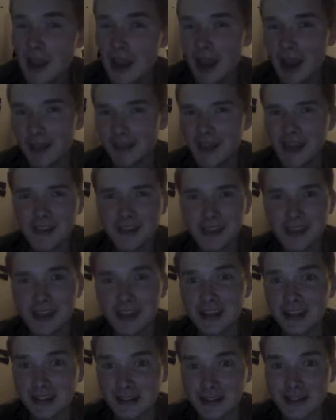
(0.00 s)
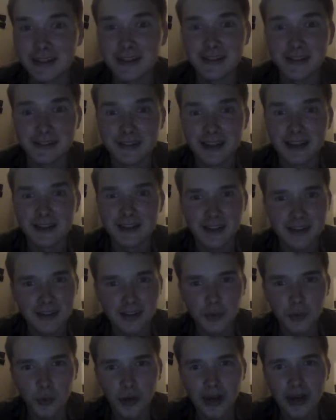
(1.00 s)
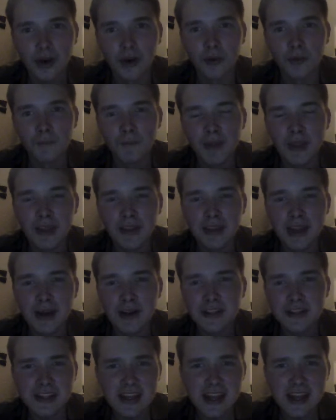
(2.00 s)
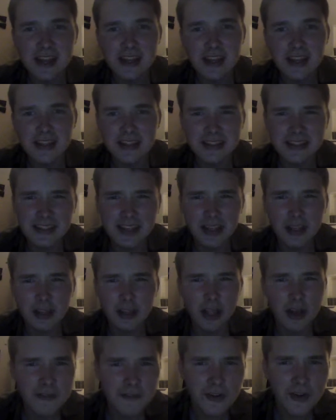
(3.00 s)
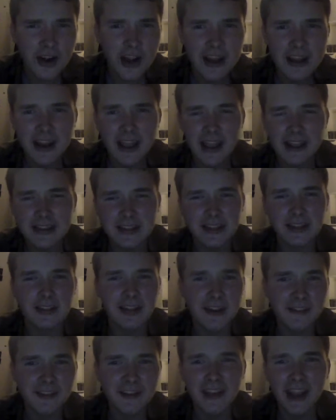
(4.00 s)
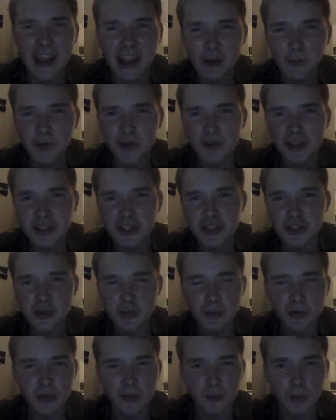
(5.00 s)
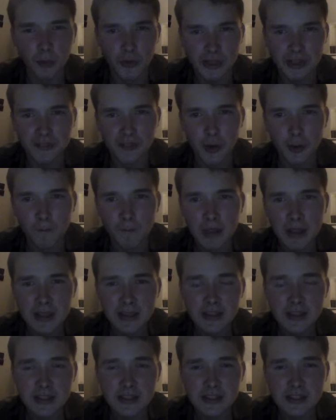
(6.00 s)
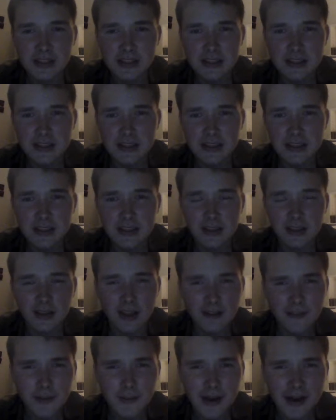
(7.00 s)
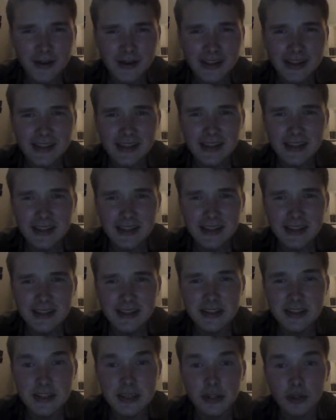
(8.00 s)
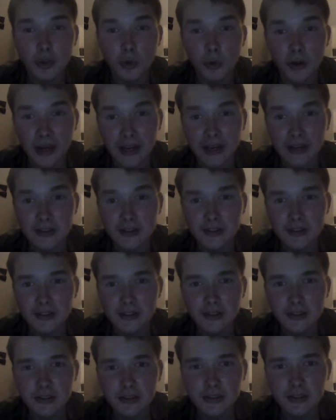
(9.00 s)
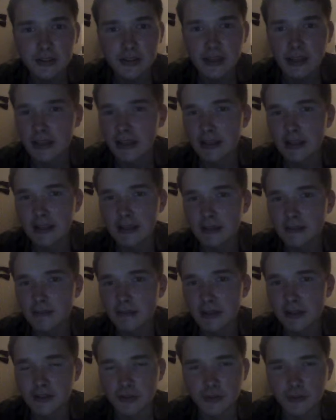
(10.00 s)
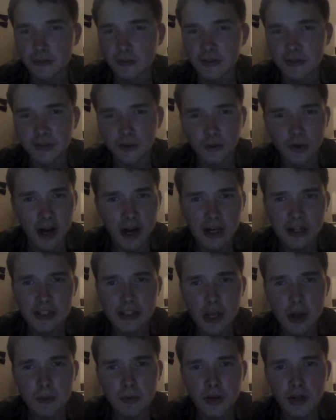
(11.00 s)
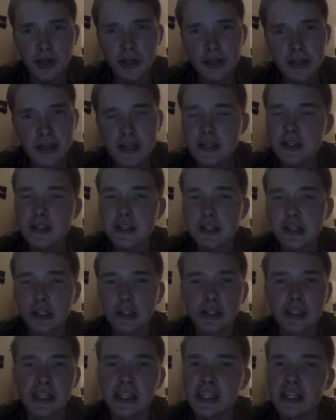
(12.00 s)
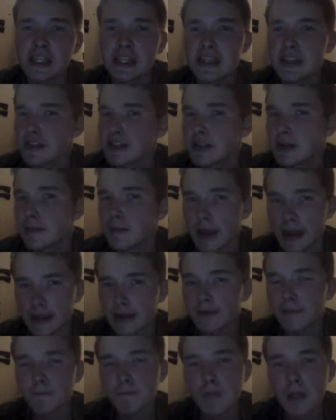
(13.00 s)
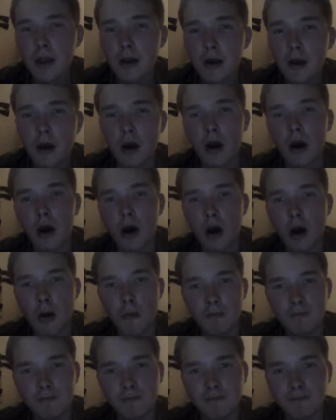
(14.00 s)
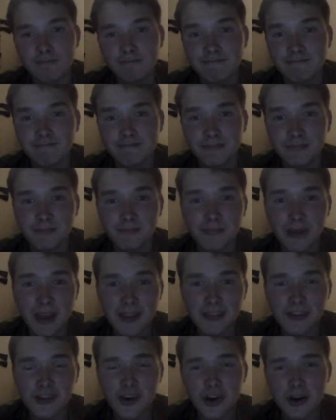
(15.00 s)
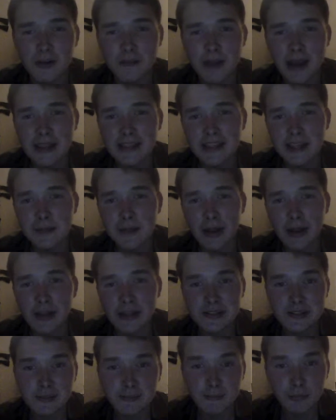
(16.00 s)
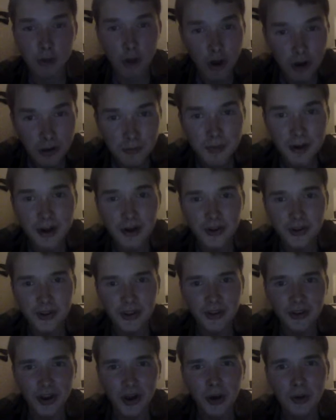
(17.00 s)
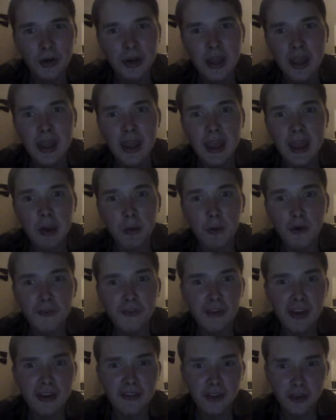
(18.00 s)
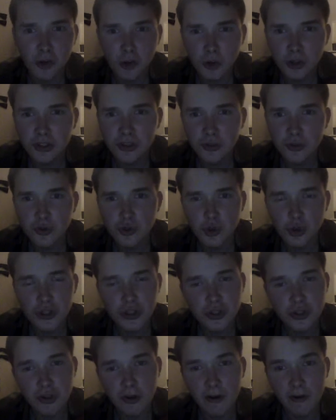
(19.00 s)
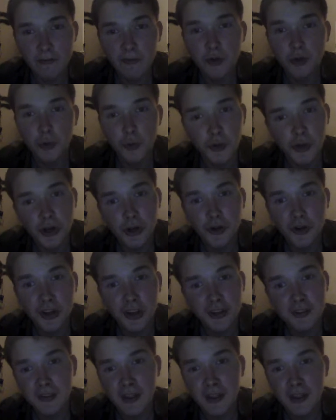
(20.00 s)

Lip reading: And that thing is deadly as well. Now, it's a lover and it's a love and hate relationship with the Marine, though, because the love about it is the range. It's a rock solid gun, easy to clean, easy to make. Bad side about it is the long barrel, you know. And what if you had to go to those choices of clearing through